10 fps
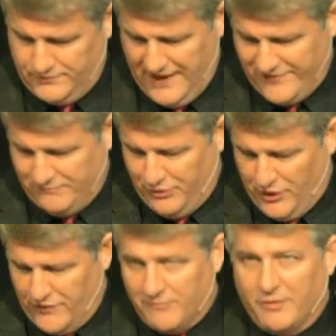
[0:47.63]
having put
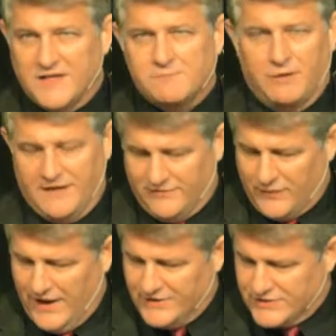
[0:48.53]
on the breastplate of
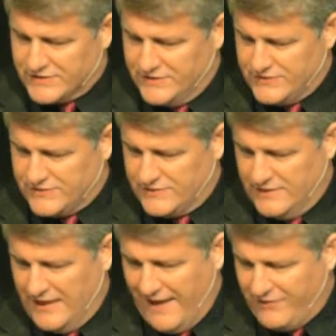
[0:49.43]
righteousness,
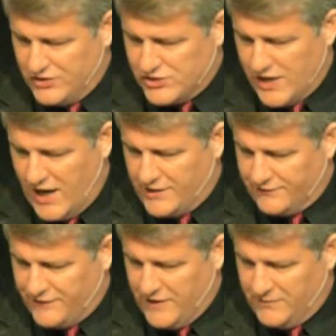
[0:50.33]
having shod your
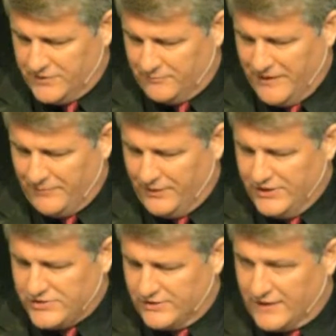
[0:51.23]
feet with the
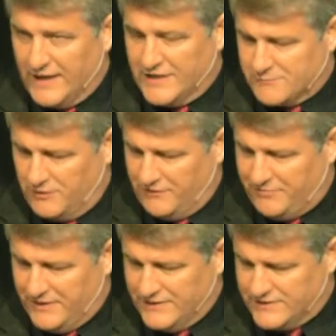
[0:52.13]
preparation of the gospel of
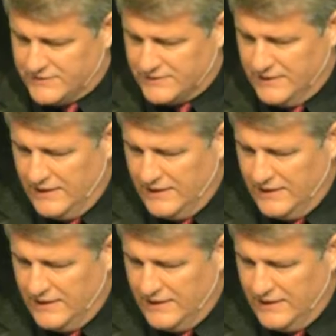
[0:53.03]
peace.